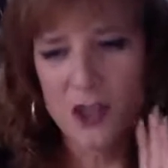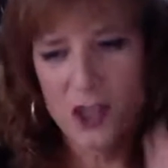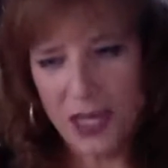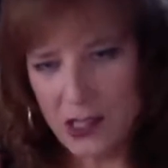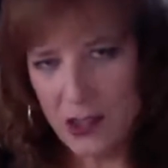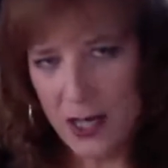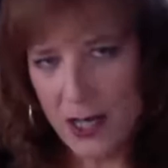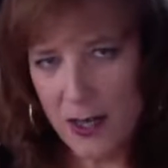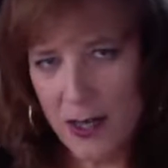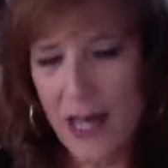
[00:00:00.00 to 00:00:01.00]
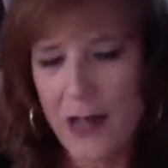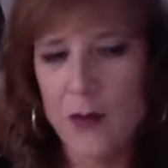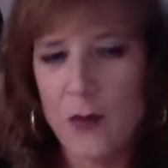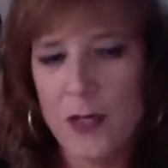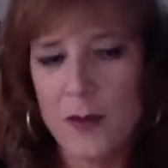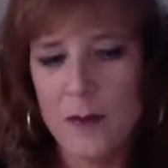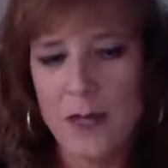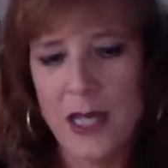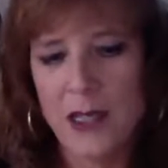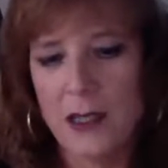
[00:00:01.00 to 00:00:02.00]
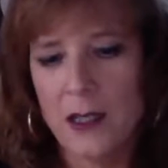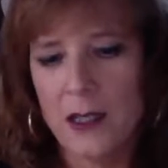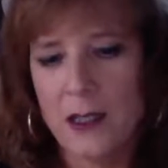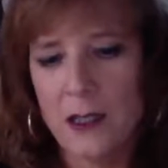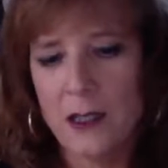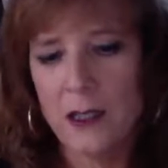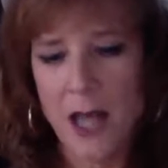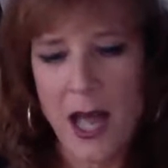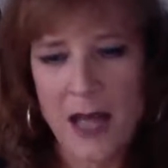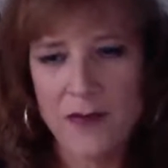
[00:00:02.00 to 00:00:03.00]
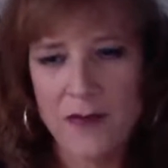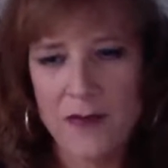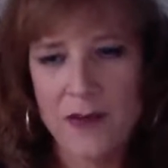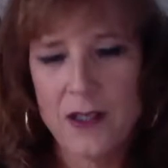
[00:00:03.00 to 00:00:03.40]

shades of gray of that are what make life